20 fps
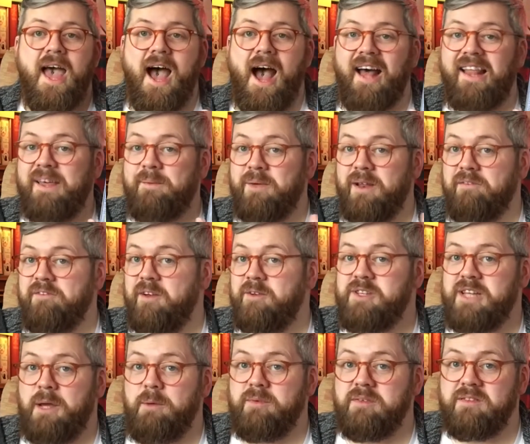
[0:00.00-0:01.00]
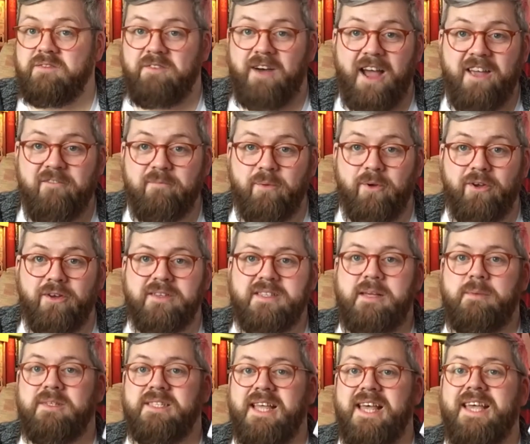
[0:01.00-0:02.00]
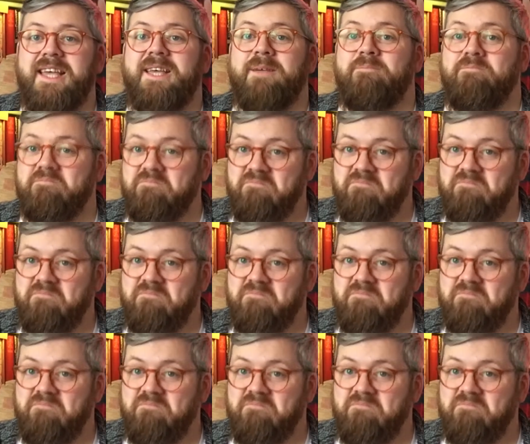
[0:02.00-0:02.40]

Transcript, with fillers: And then when I found out it was five books, I was like,